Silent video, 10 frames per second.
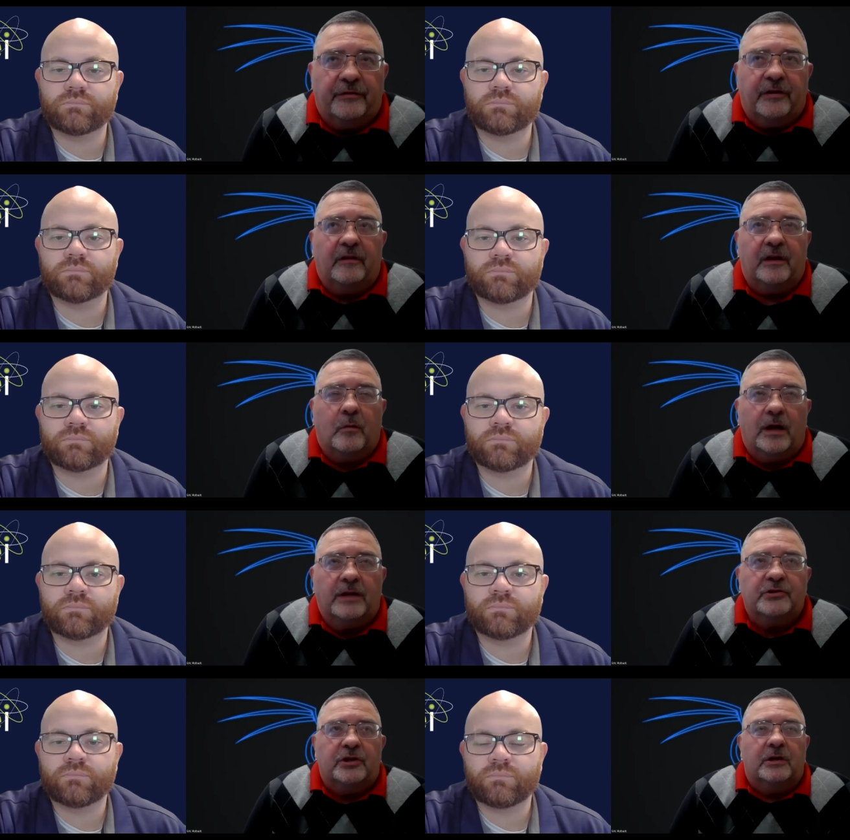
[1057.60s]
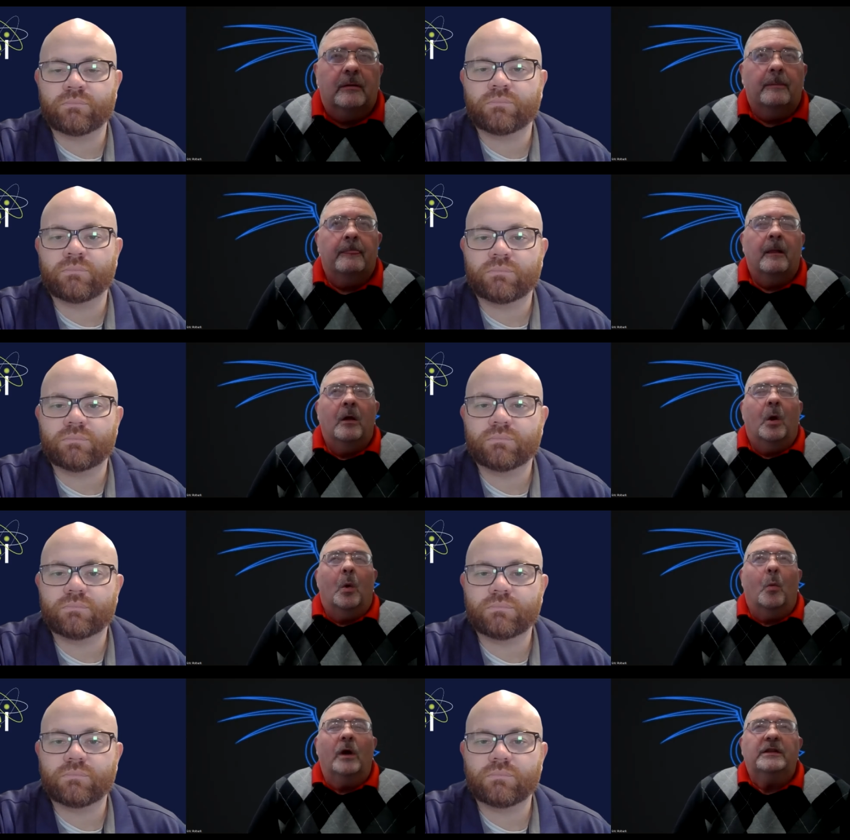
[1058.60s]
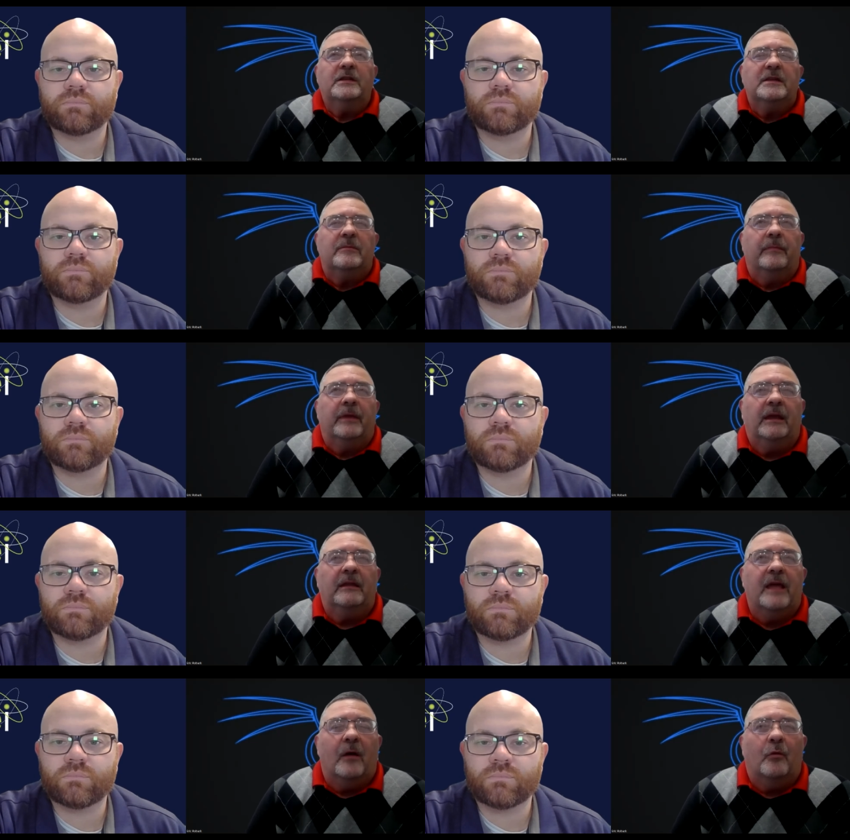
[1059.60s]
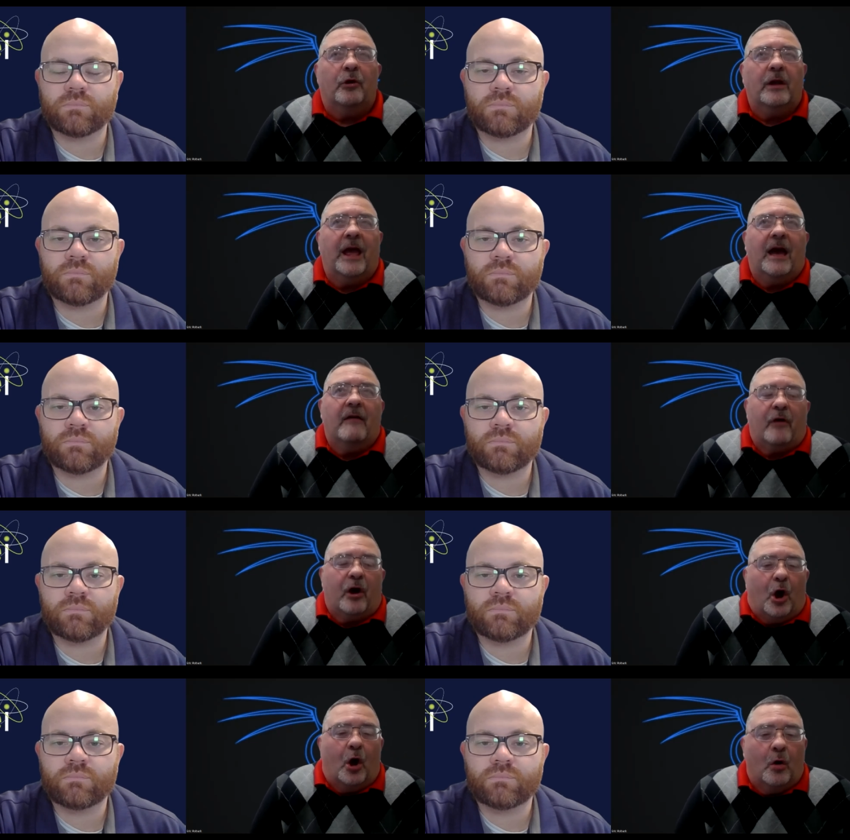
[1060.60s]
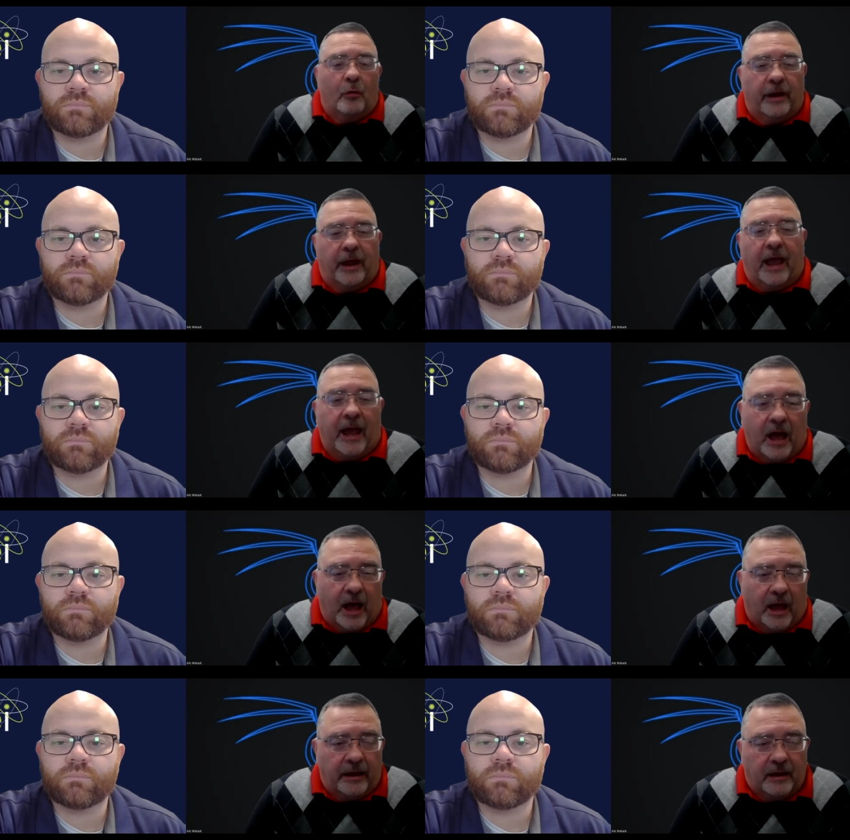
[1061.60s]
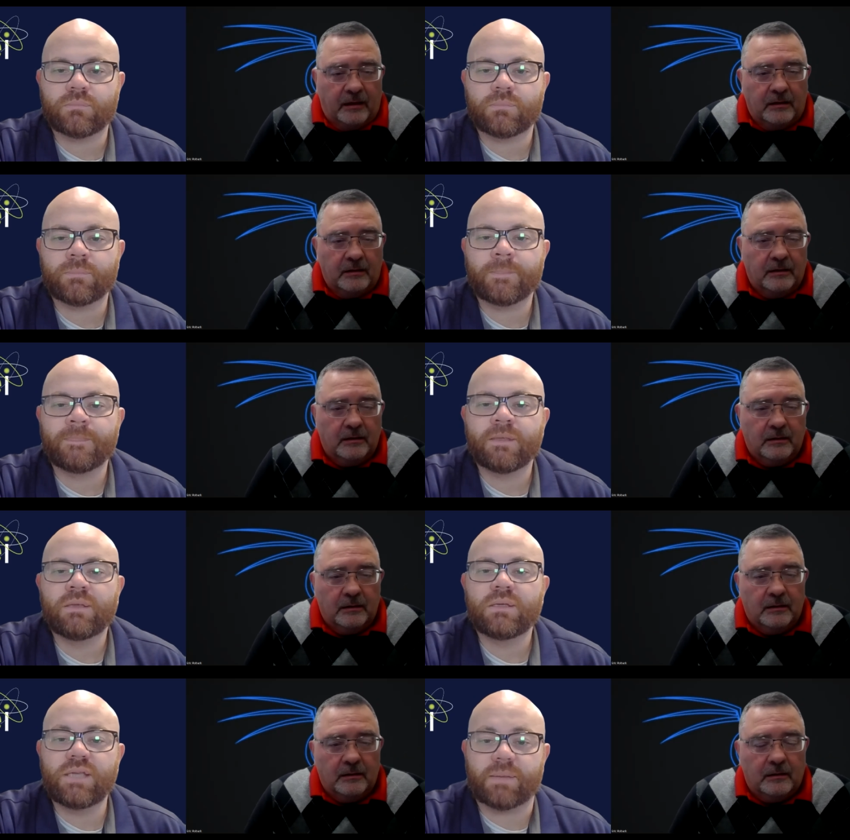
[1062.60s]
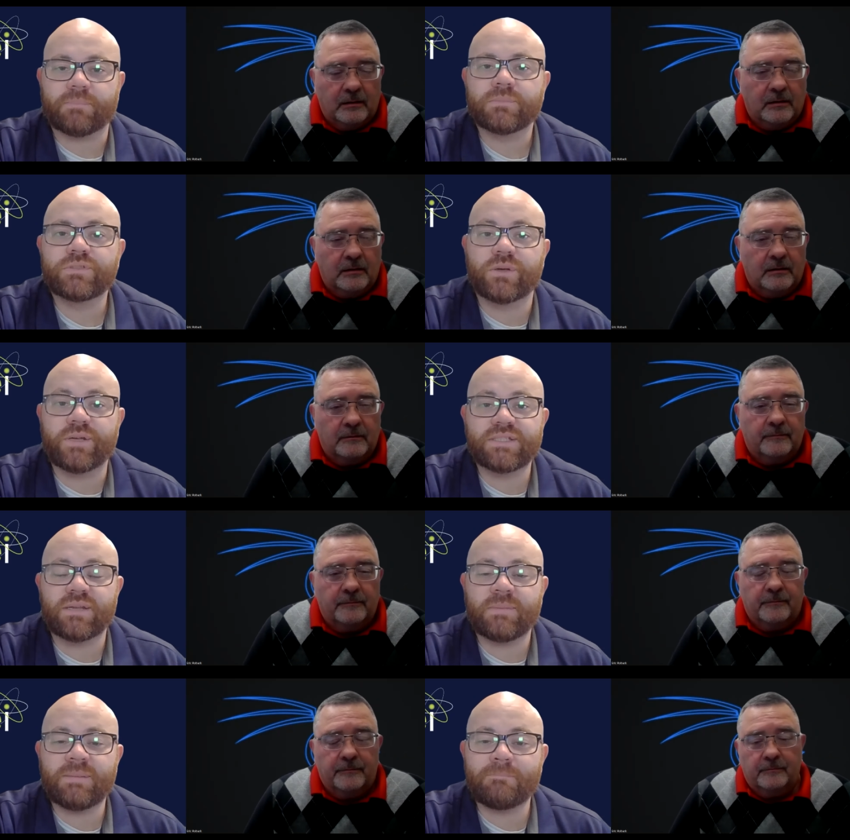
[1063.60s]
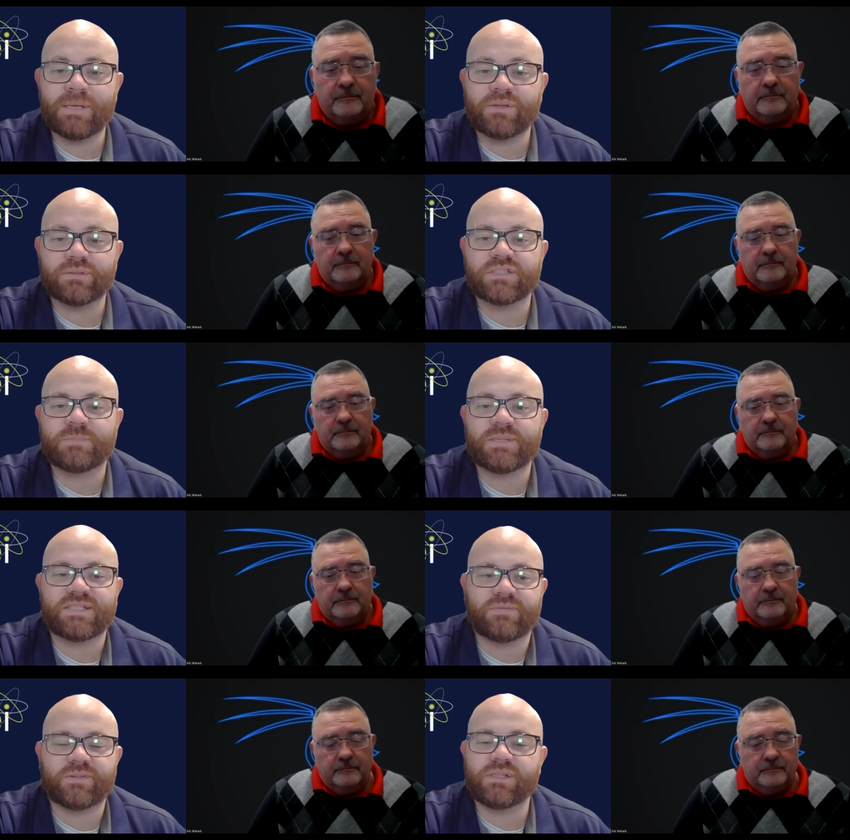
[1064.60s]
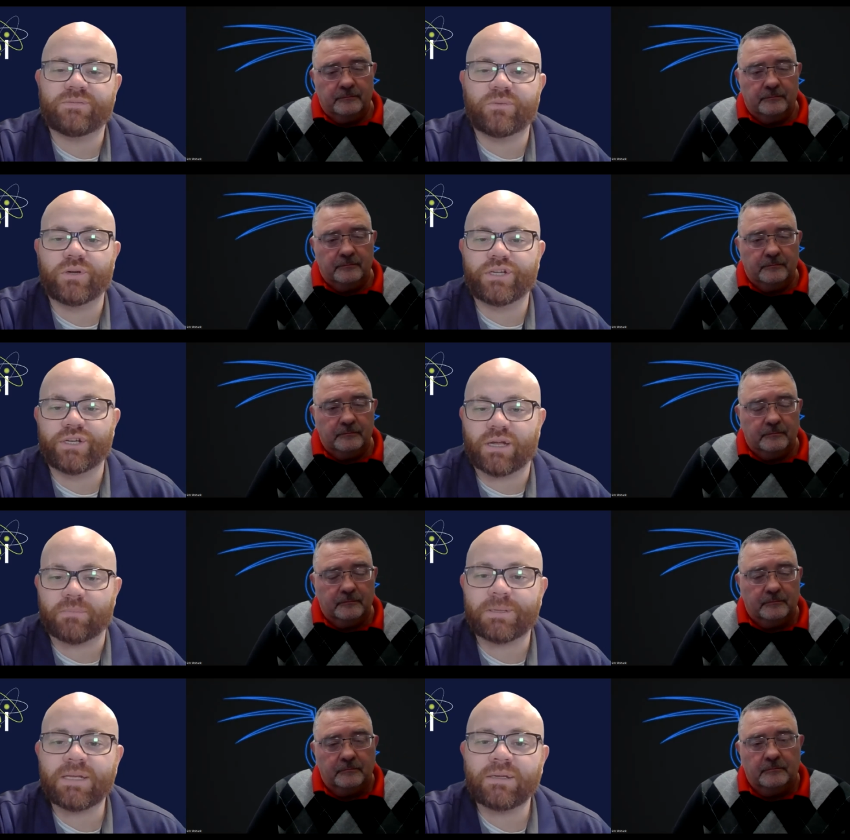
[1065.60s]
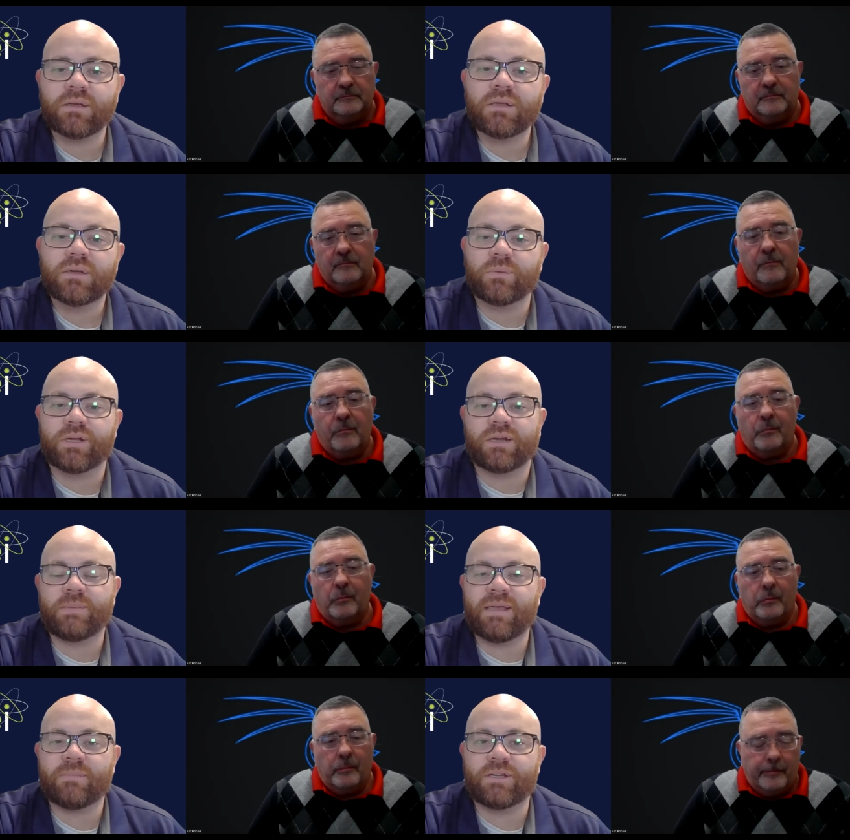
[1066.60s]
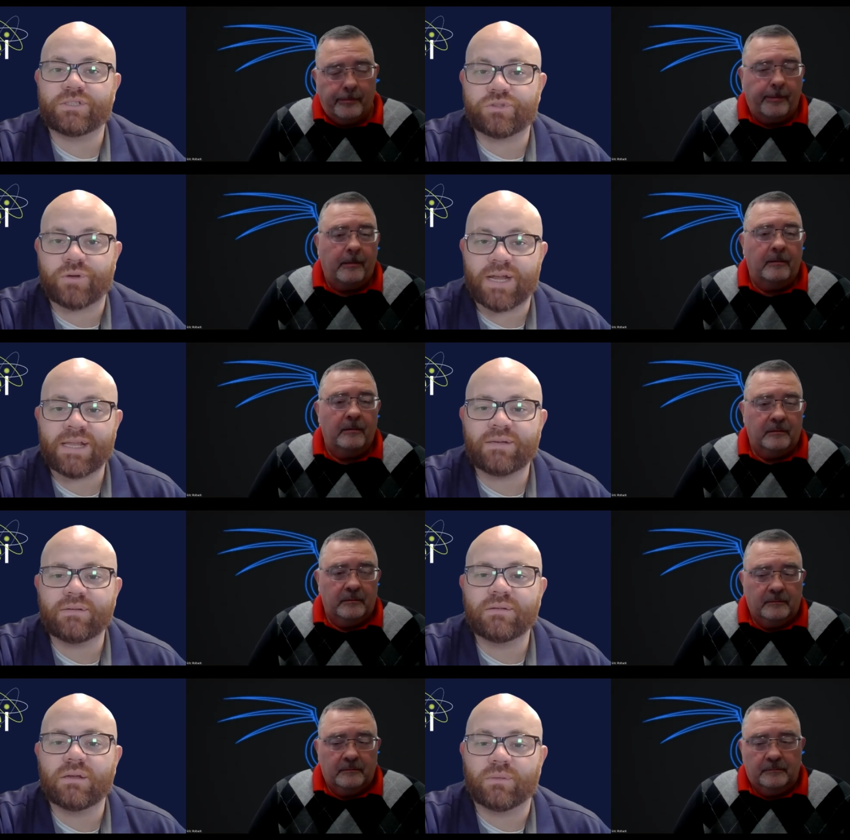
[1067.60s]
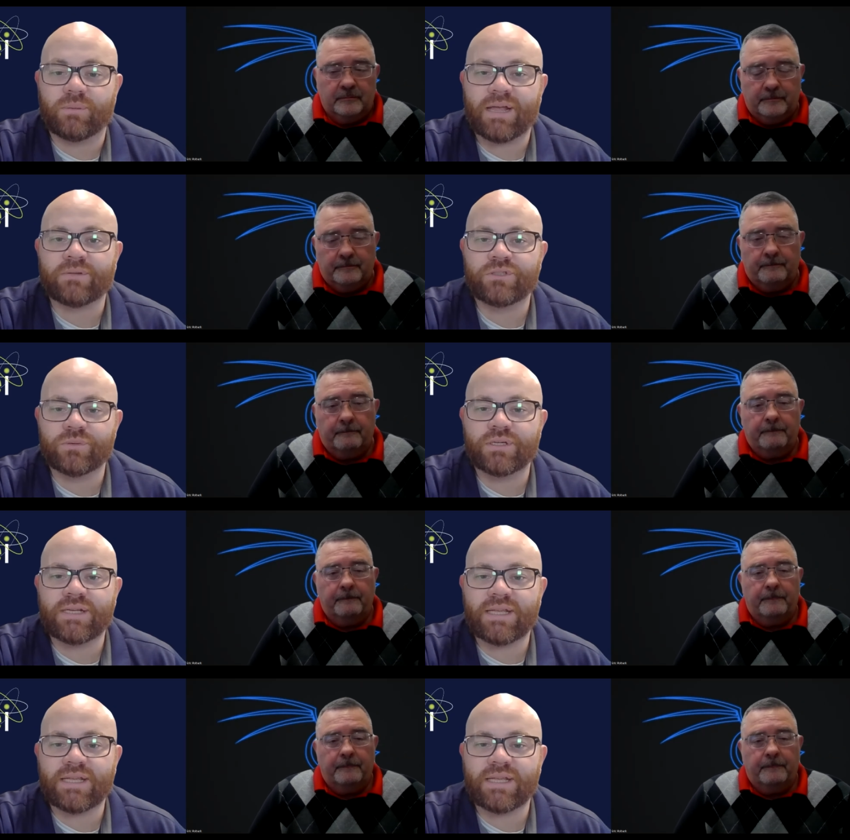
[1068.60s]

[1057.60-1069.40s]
Speaker 1: a silly question. What does it mean that we're going to have our own AI?
Speaker 2: Yeah, so it's going to be built specifically for your company. We're going to be able to train it around your